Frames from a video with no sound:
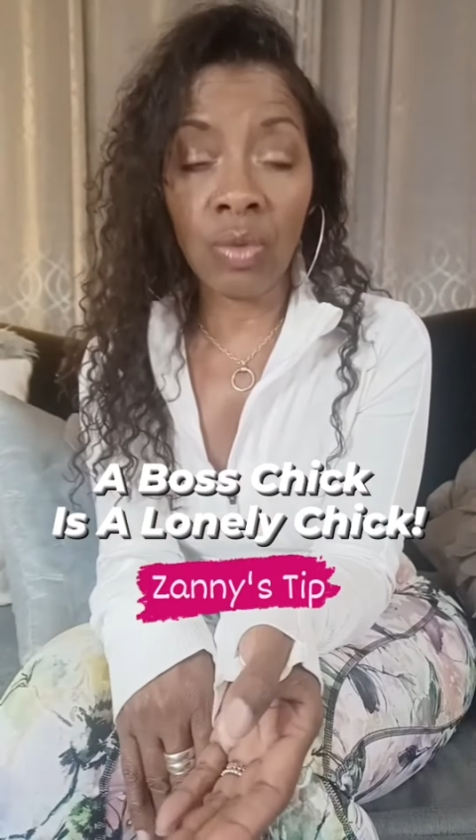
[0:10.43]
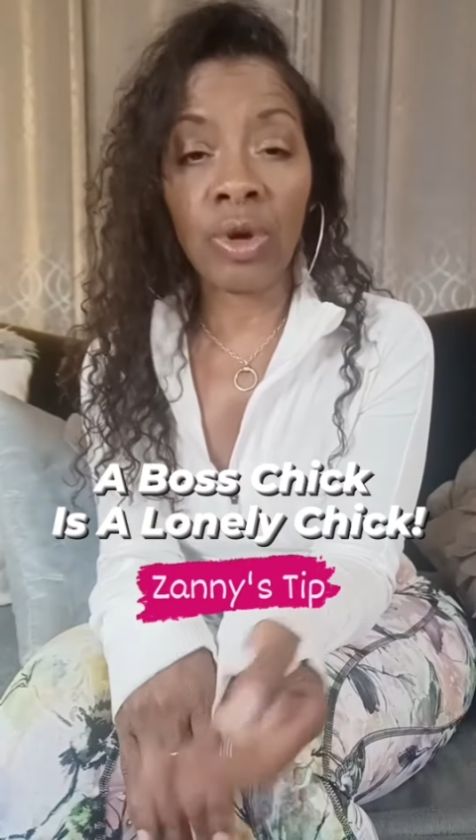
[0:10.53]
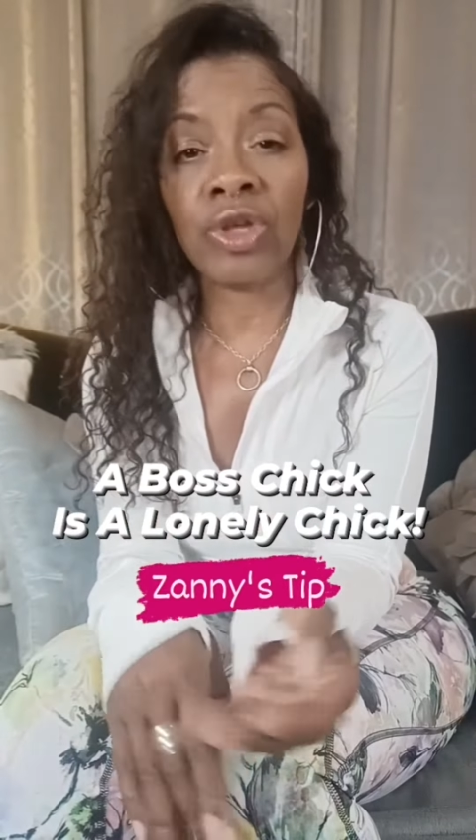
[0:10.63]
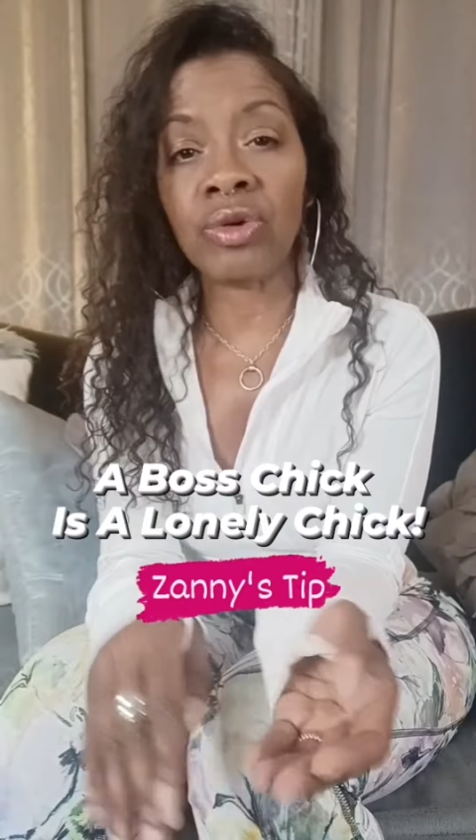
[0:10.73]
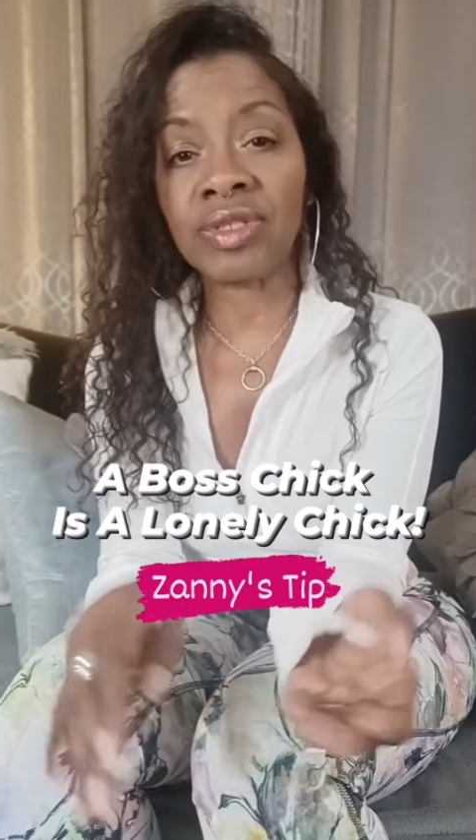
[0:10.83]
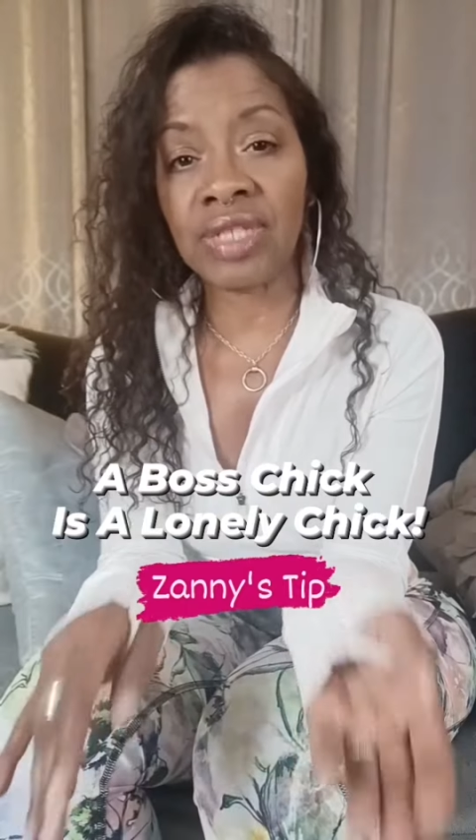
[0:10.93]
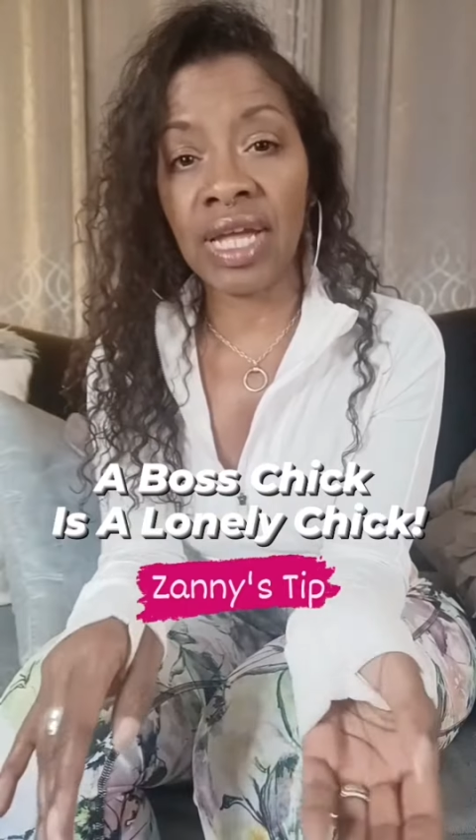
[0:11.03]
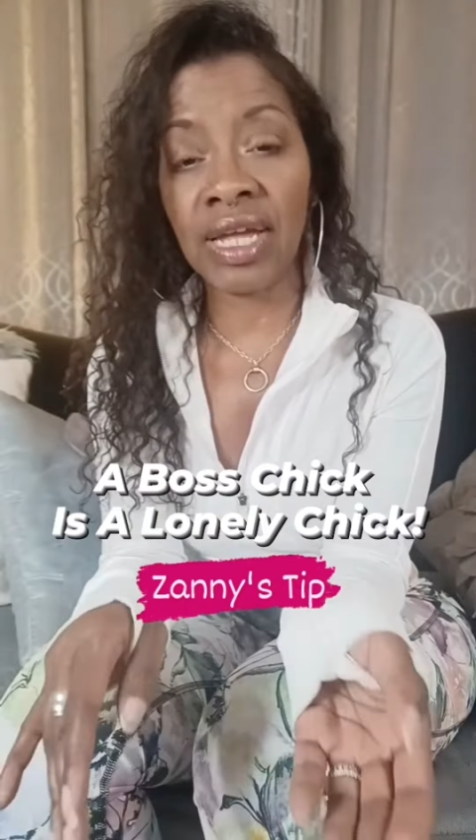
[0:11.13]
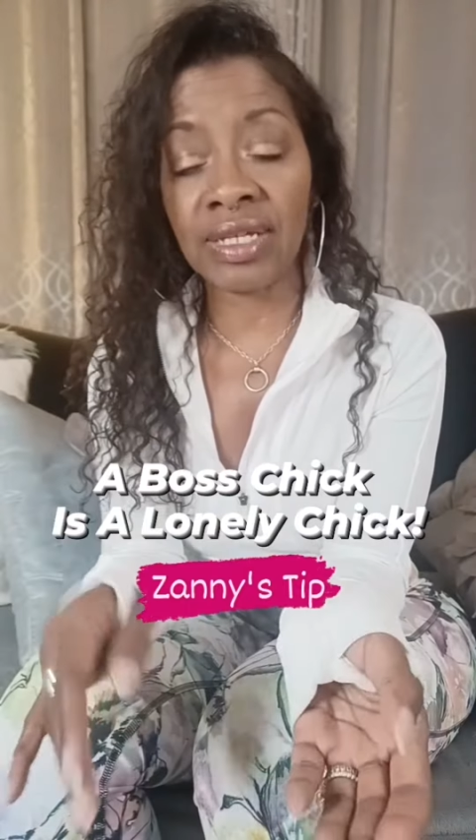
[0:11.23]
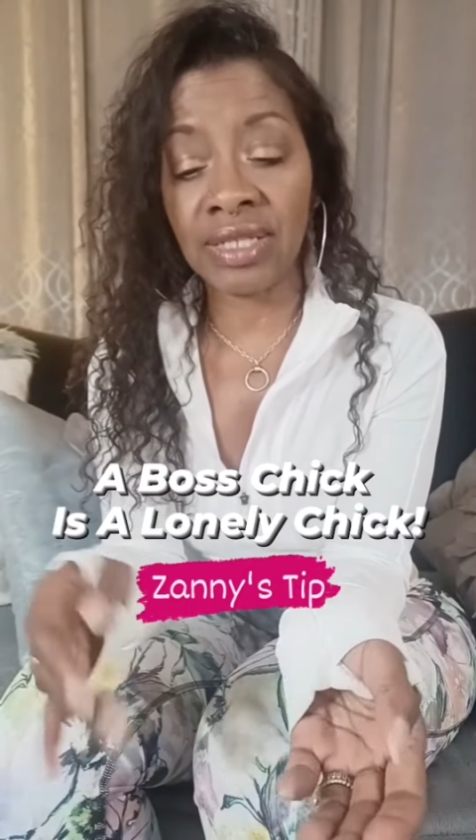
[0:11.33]
what you're
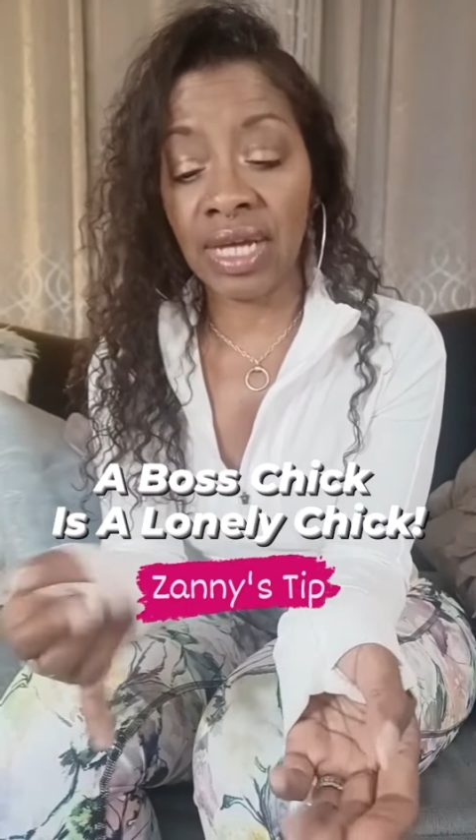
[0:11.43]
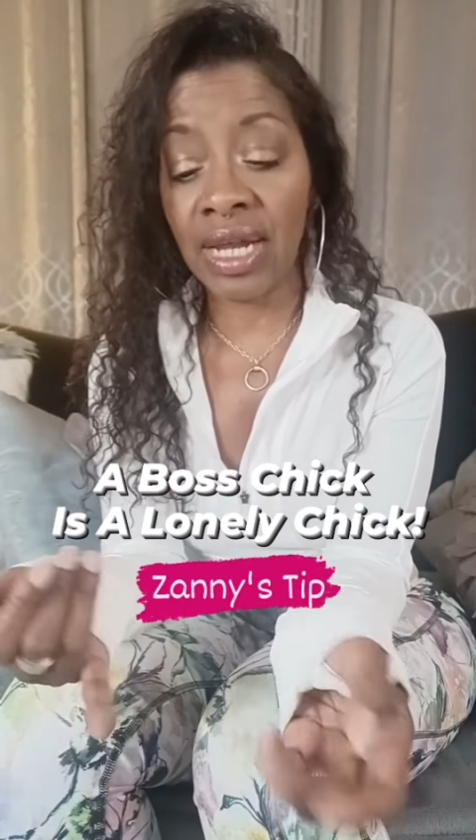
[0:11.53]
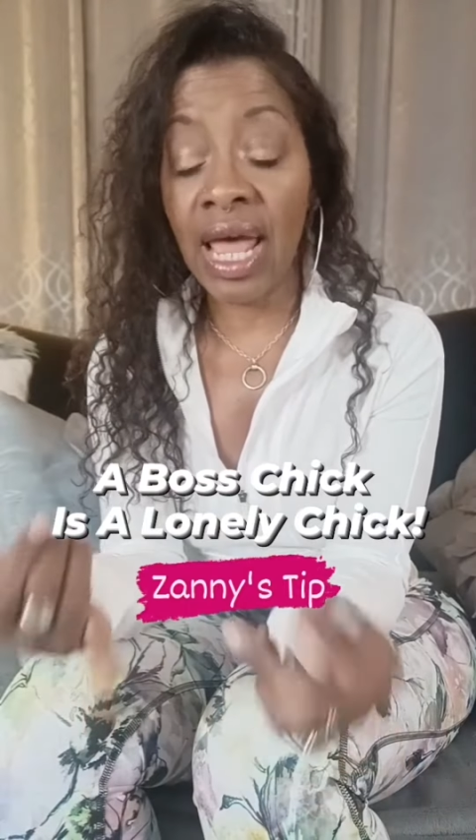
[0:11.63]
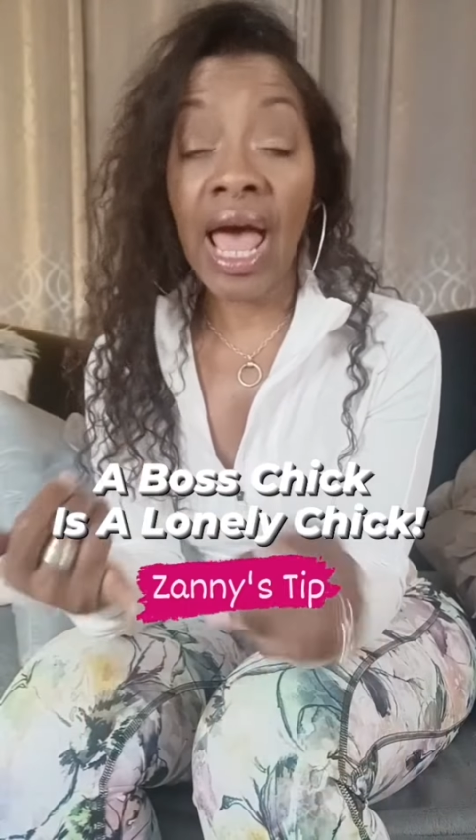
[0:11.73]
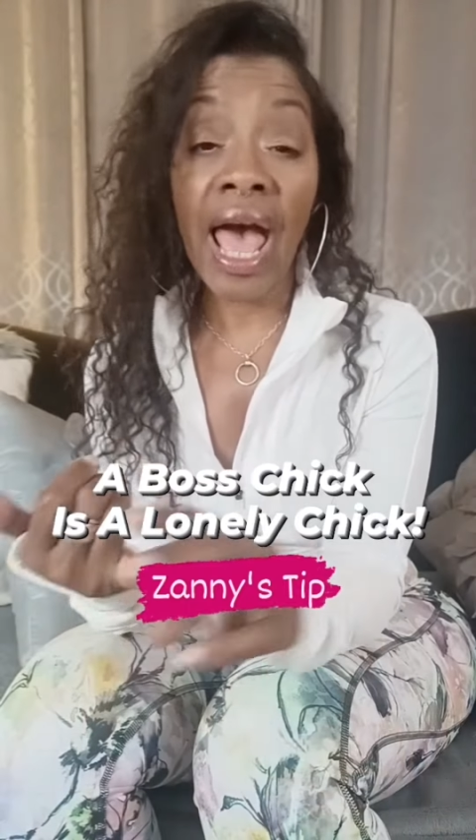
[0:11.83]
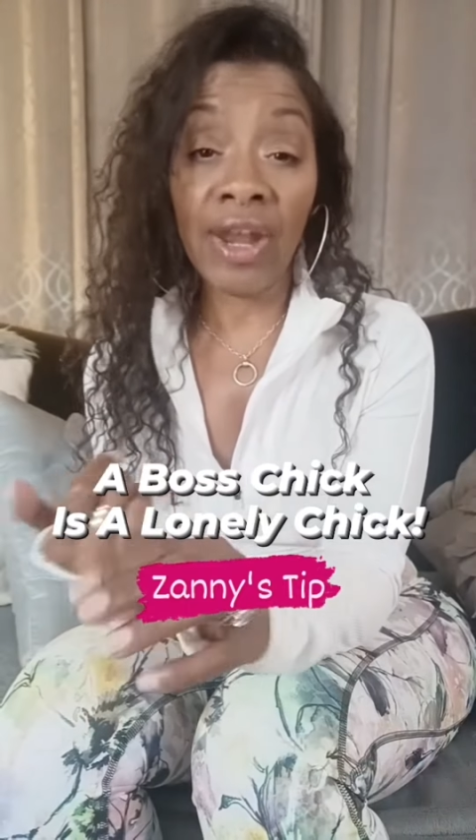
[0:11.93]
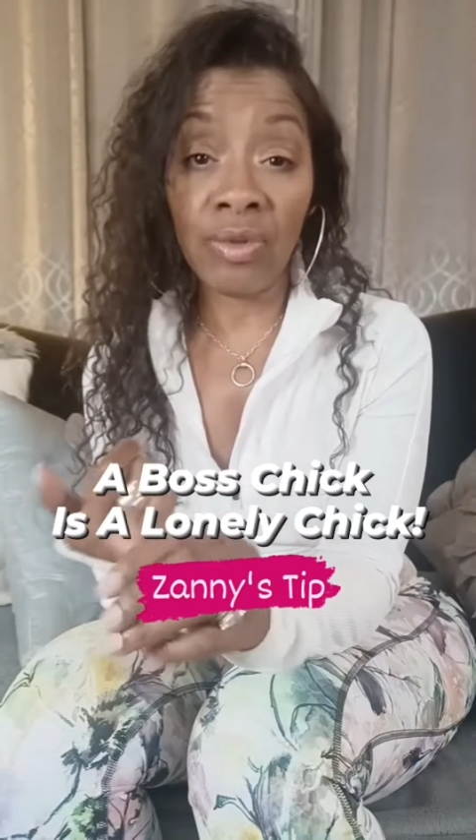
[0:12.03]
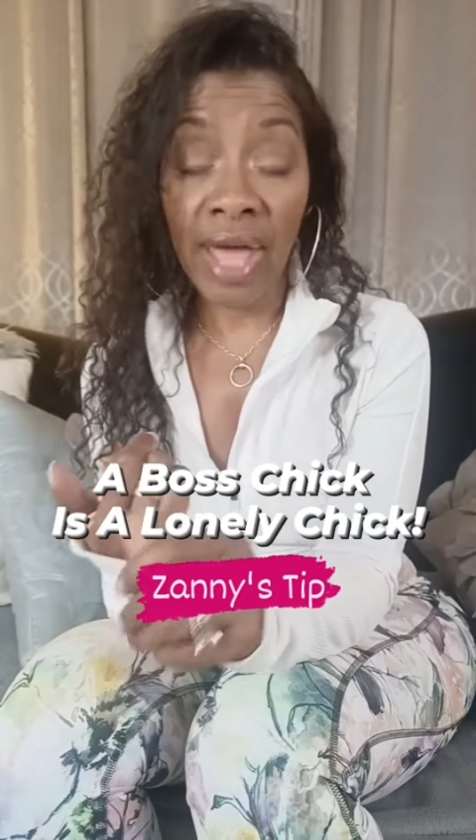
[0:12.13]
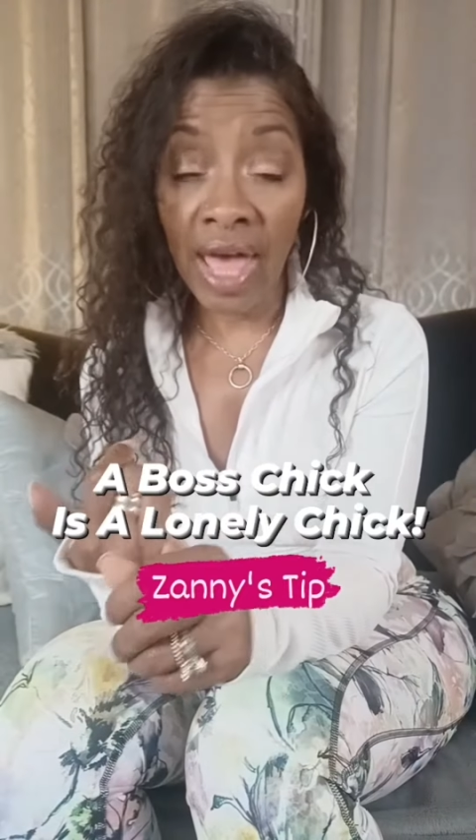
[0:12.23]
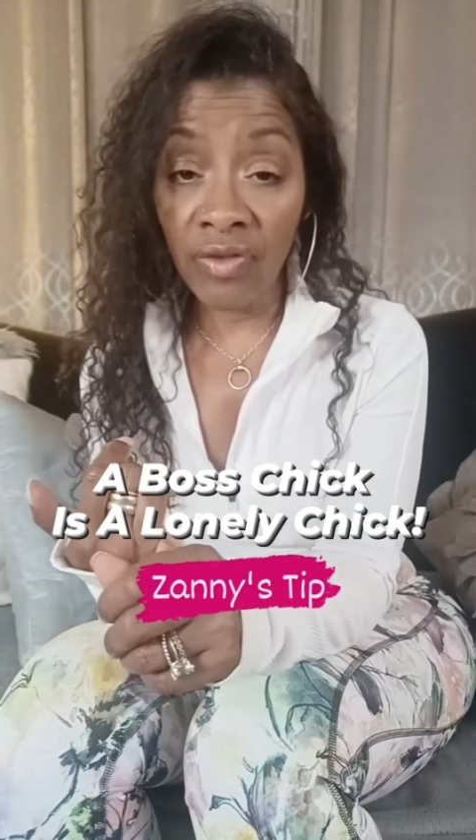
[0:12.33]
saying is that I
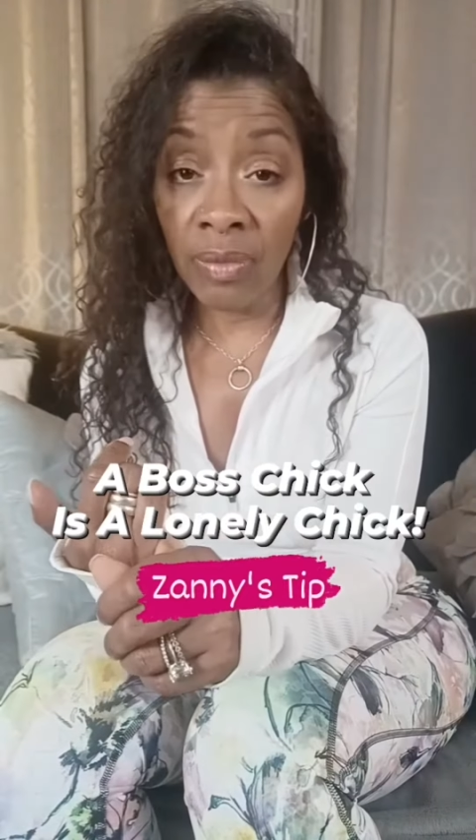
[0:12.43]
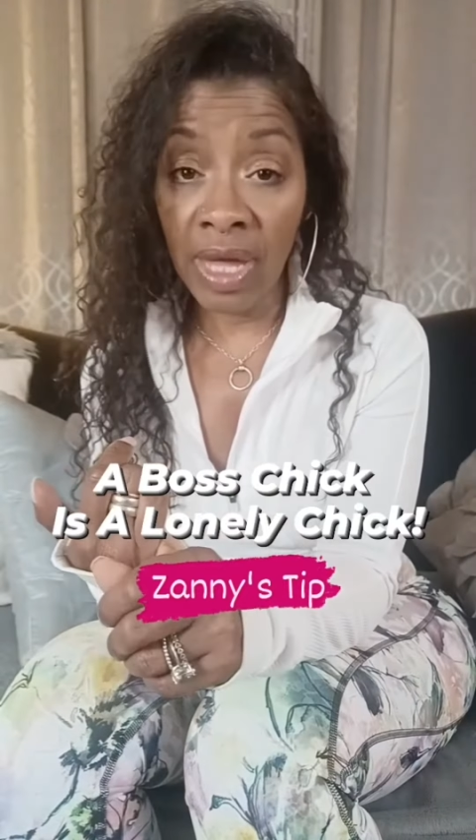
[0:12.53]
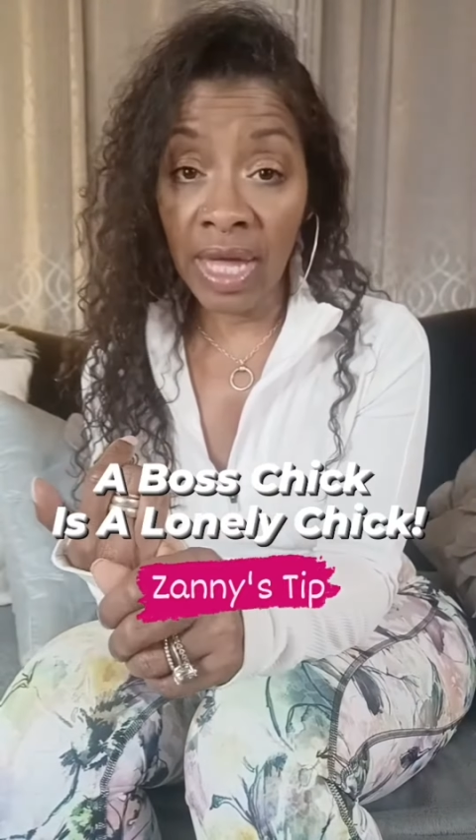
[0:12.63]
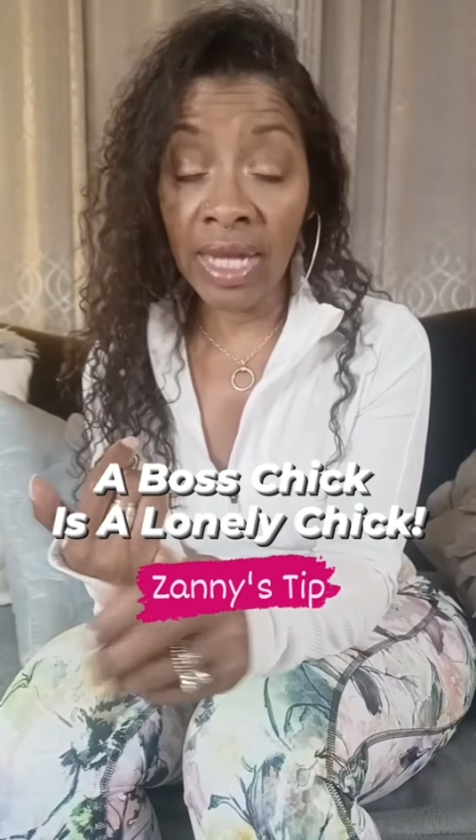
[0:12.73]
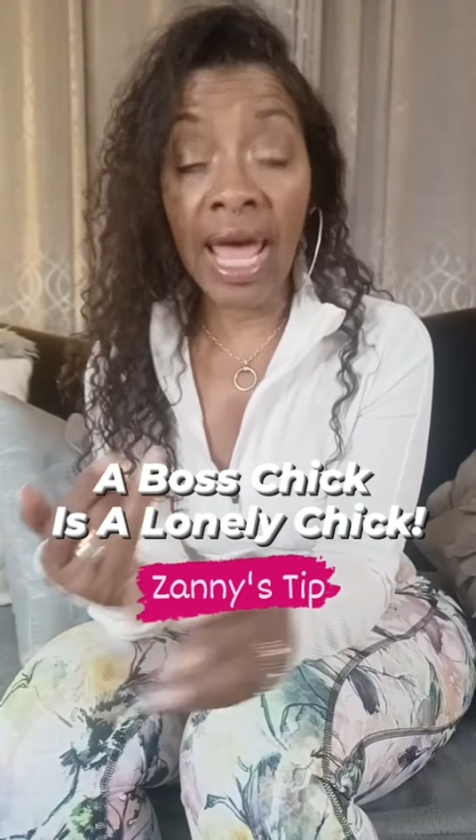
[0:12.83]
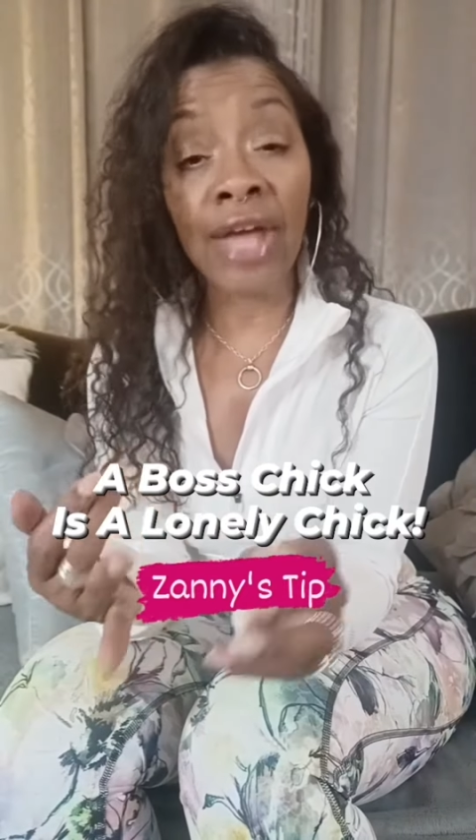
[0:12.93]
don't have a man,